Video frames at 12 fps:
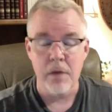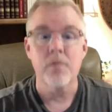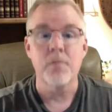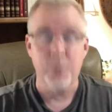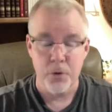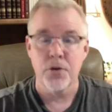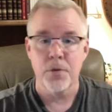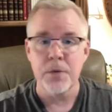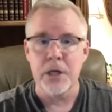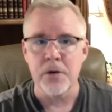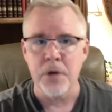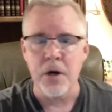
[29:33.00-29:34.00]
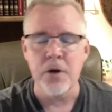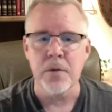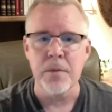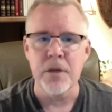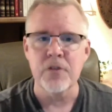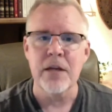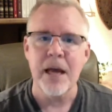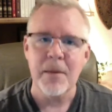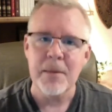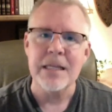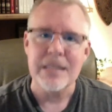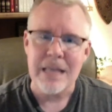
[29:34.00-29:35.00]
Presuming you know your mission, how
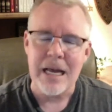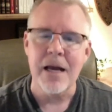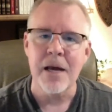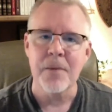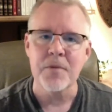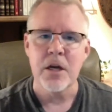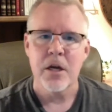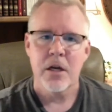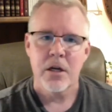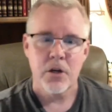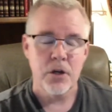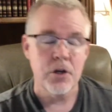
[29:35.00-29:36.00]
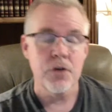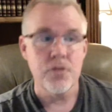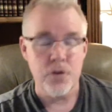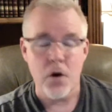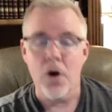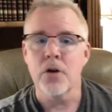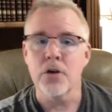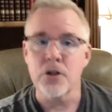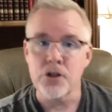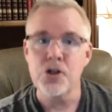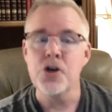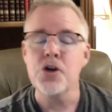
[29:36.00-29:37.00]
many times do you start to
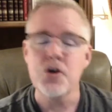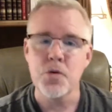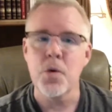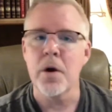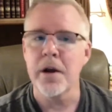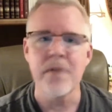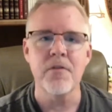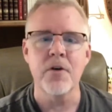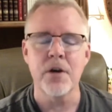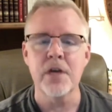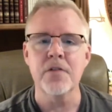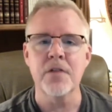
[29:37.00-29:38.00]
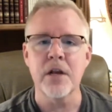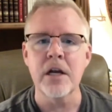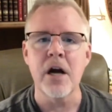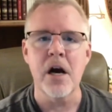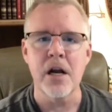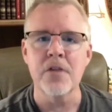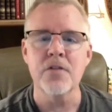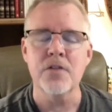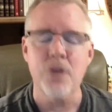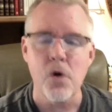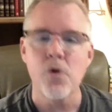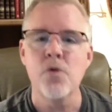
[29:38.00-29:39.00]
do whatever it is that God has
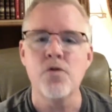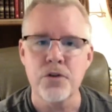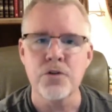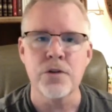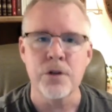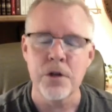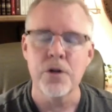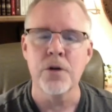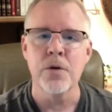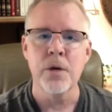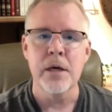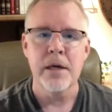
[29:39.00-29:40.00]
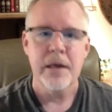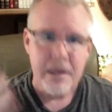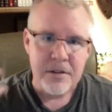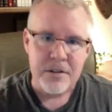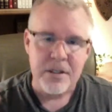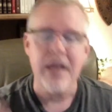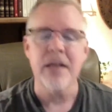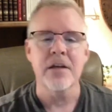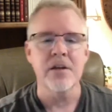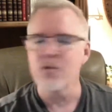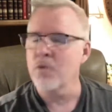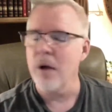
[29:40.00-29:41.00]
told you to do and
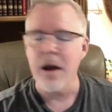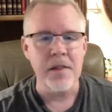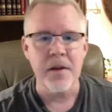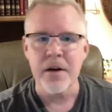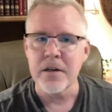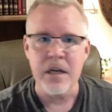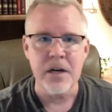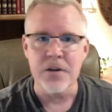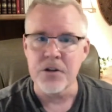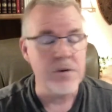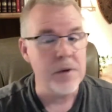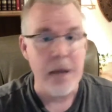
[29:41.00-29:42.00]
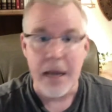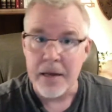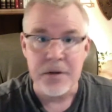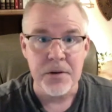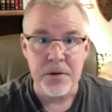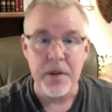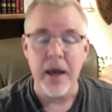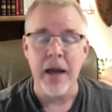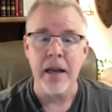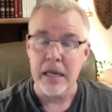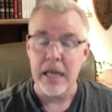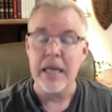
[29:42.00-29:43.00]
Satan is right there telling you can't do
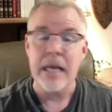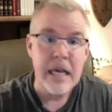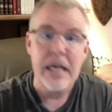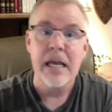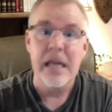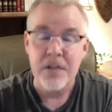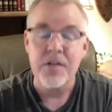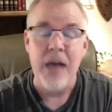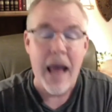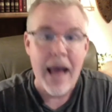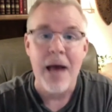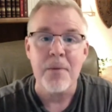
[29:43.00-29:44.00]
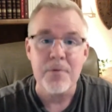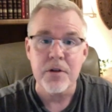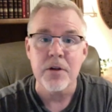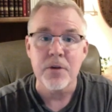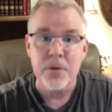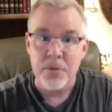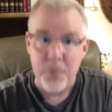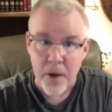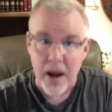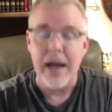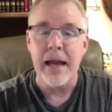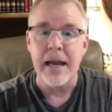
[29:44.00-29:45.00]
that? And he is absolutely
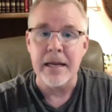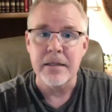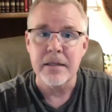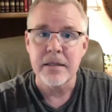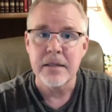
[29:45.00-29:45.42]
right.